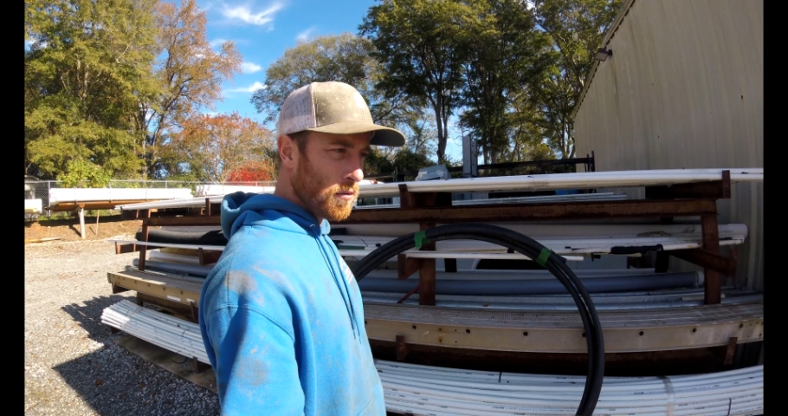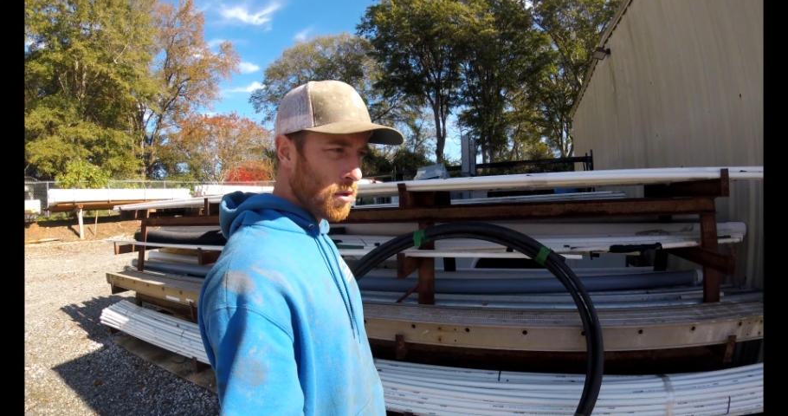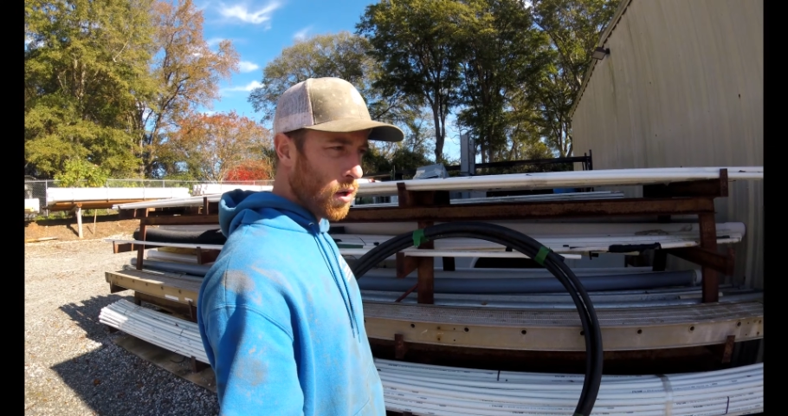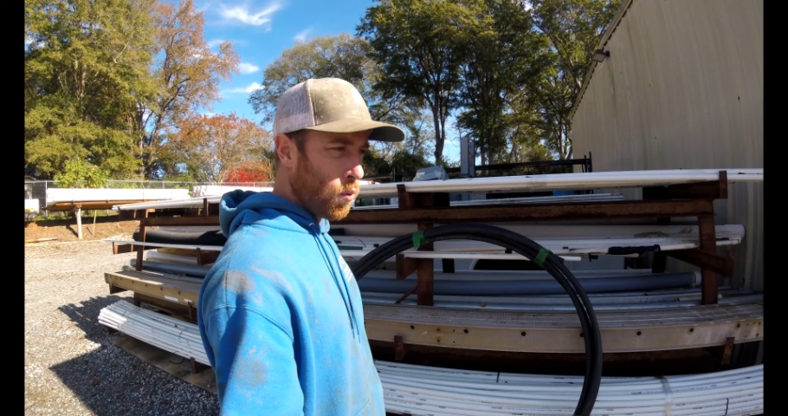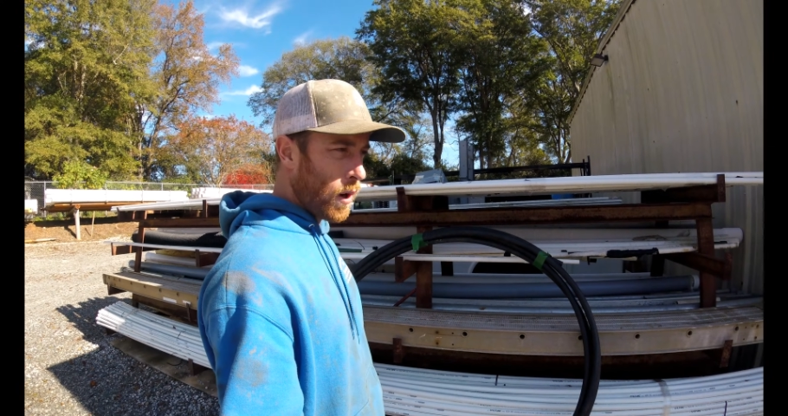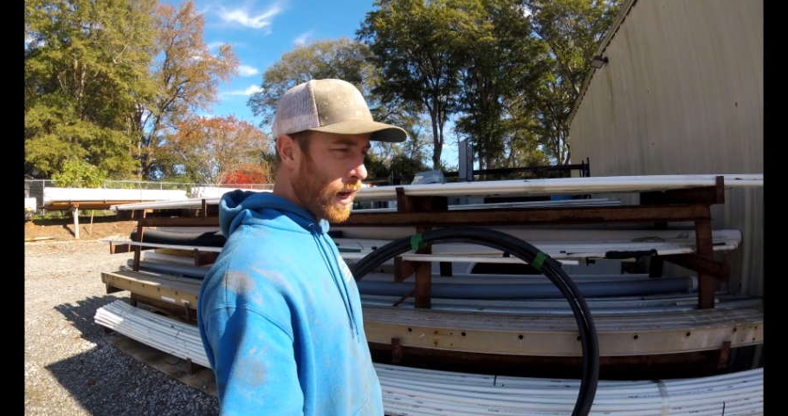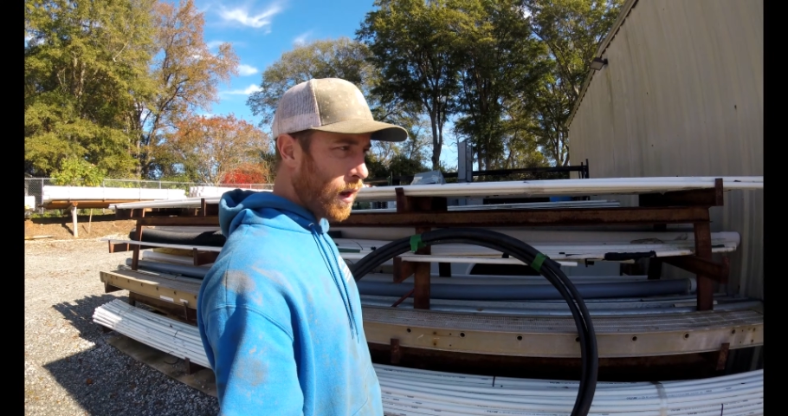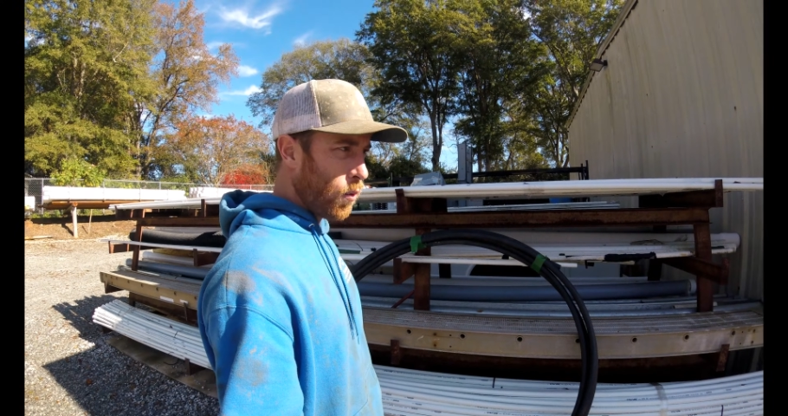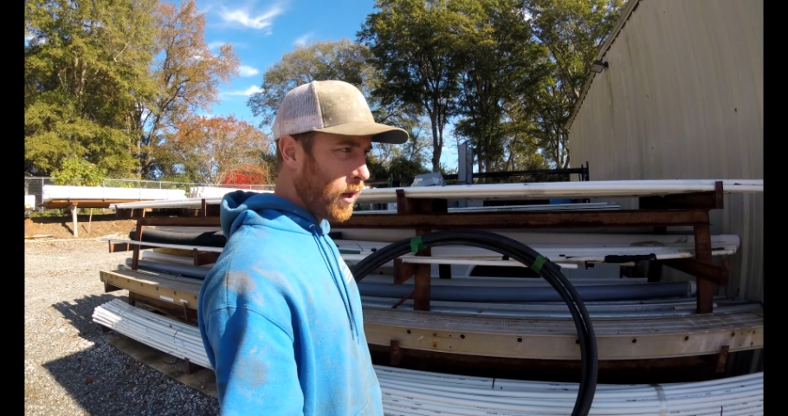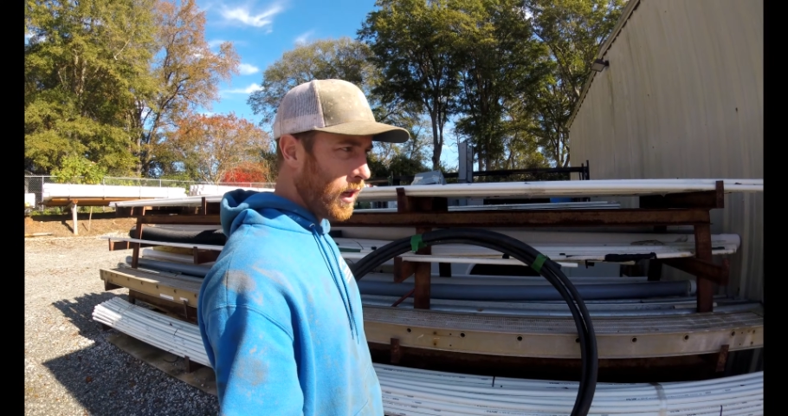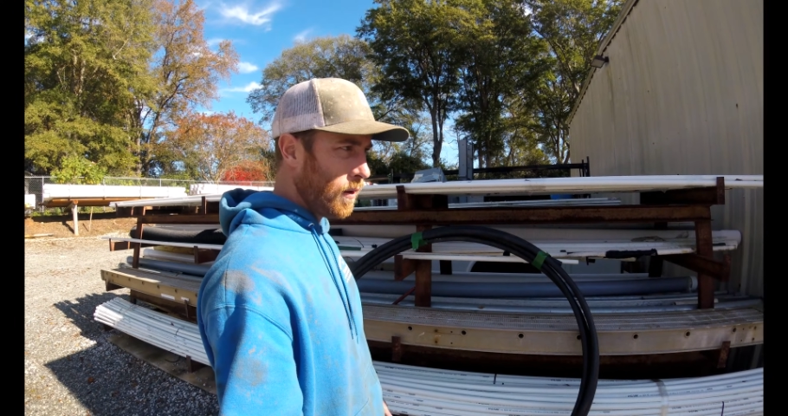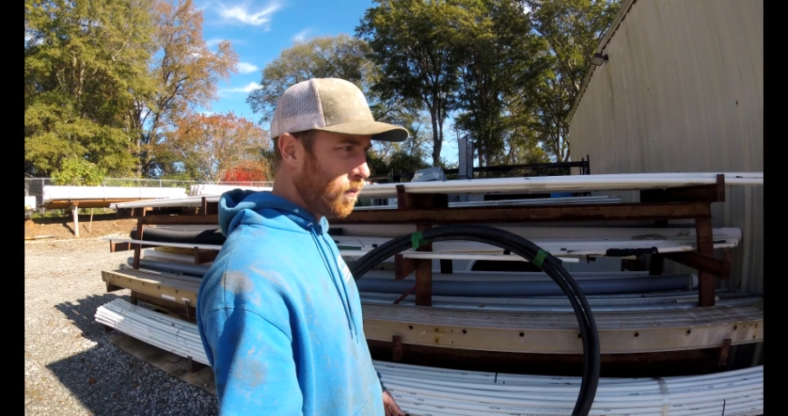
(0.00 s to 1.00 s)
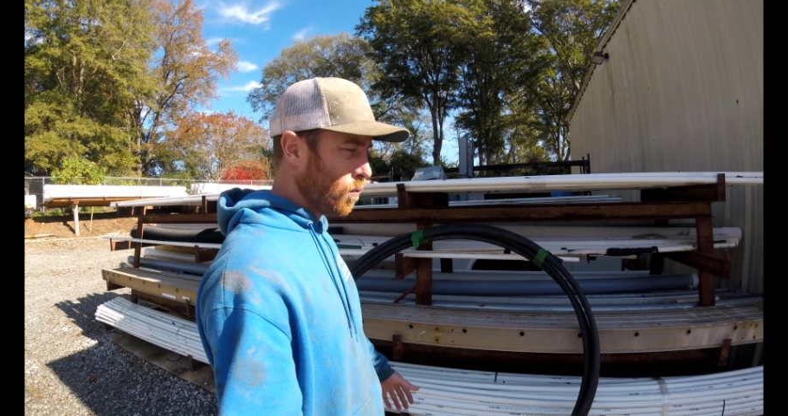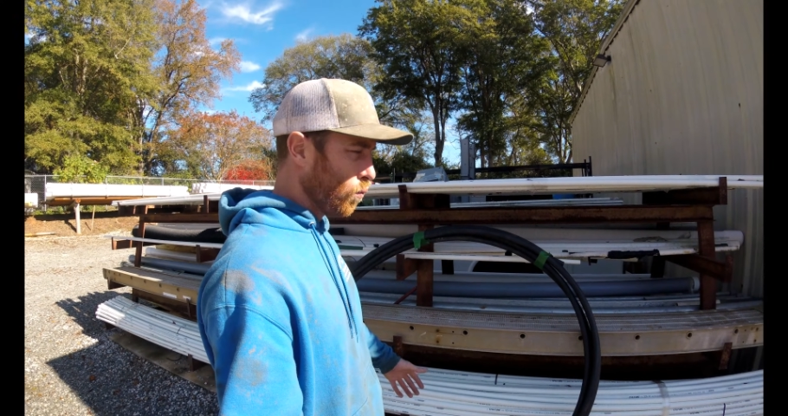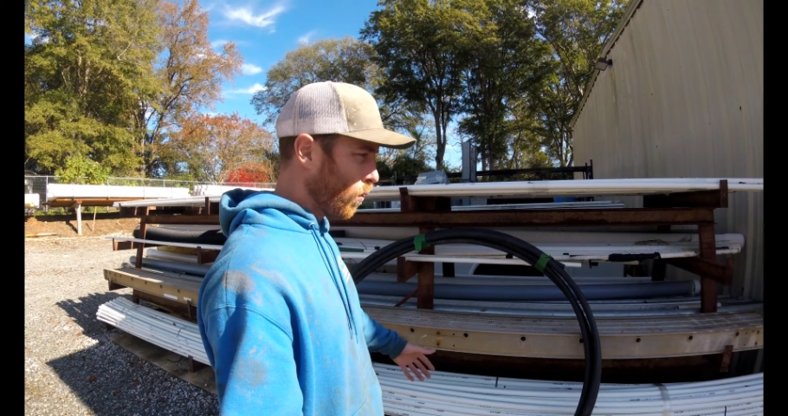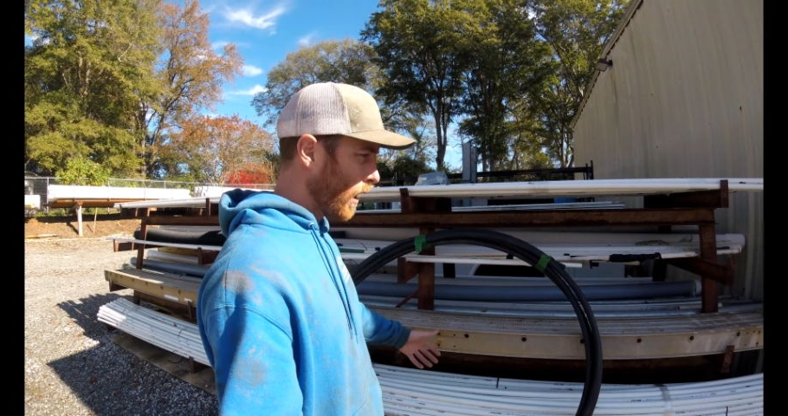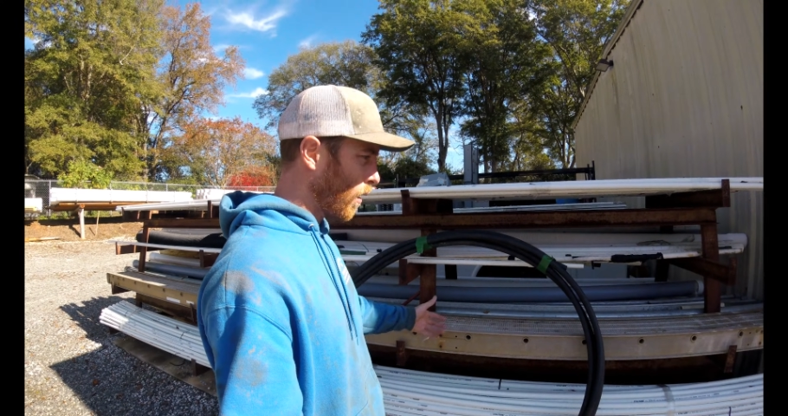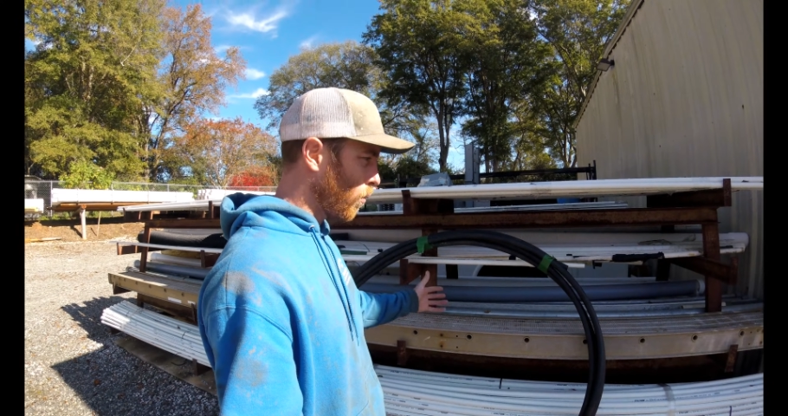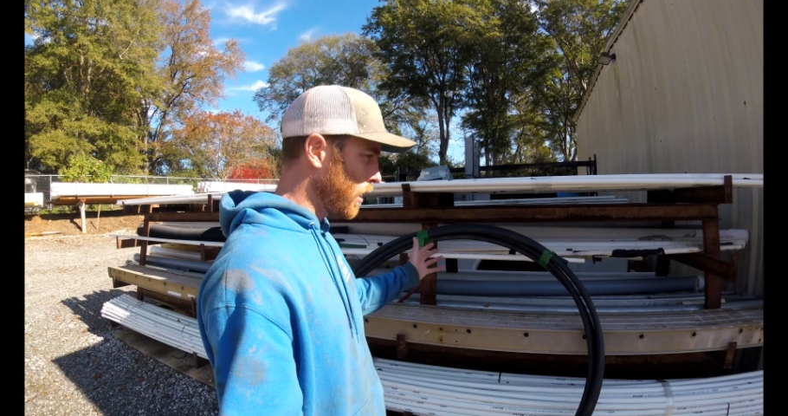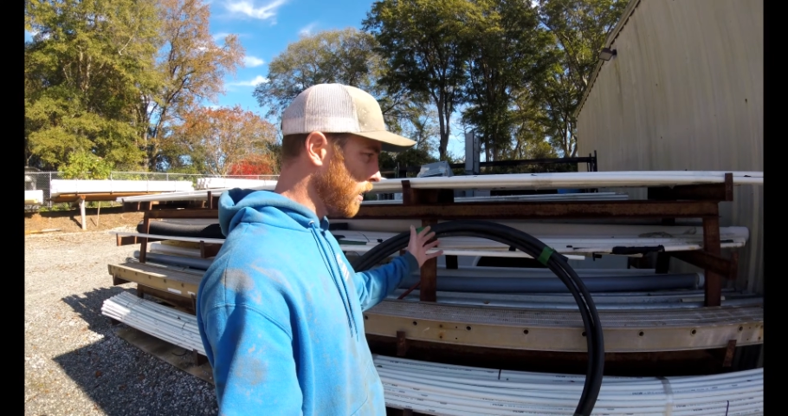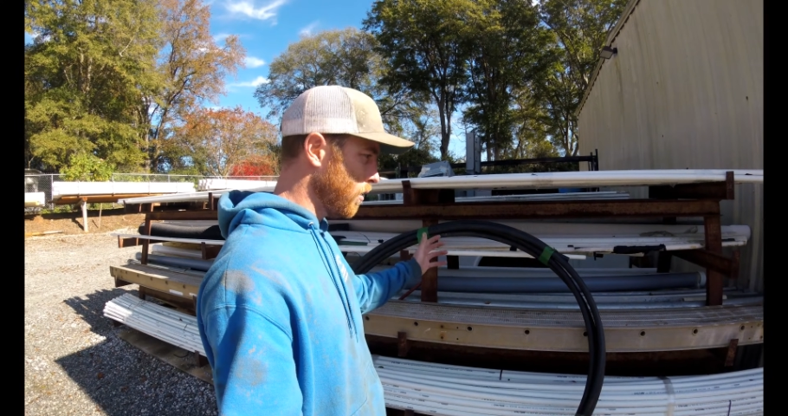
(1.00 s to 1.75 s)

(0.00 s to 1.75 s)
you know, why we why we